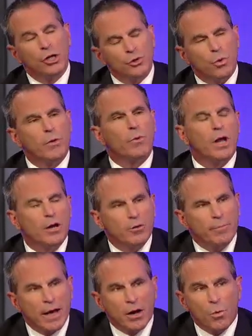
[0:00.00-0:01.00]
2,100
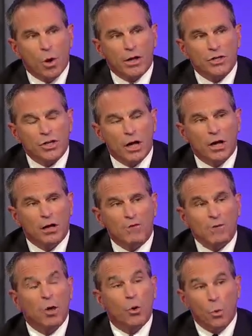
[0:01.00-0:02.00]
megawatts
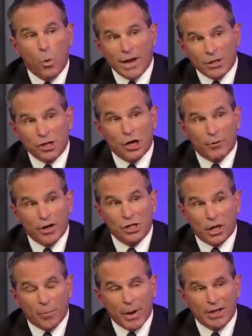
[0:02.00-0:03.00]
of wind
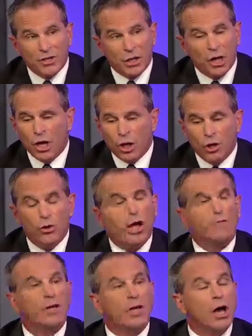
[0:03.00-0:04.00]
generation capacity, you'd
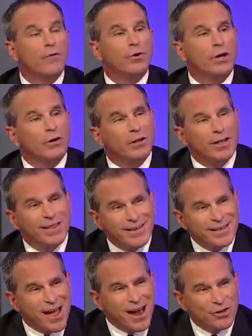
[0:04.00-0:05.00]
have to cover nearly the
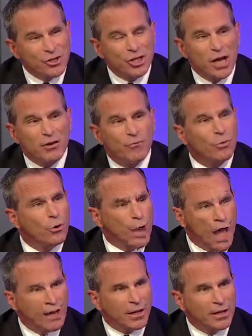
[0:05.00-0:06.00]
entire state of Rhode
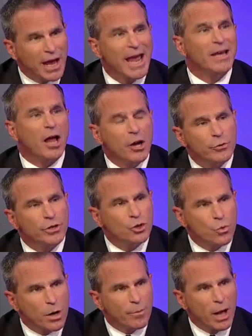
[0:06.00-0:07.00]
Island, 800
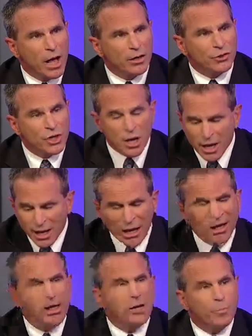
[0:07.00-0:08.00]
square miles.
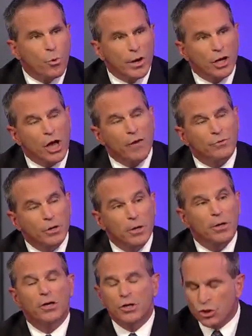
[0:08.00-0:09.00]
Indian Point. To
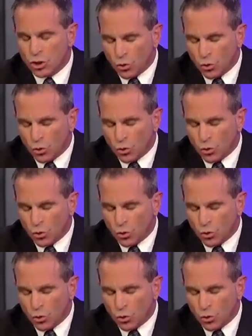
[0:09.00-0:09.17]
replace Indian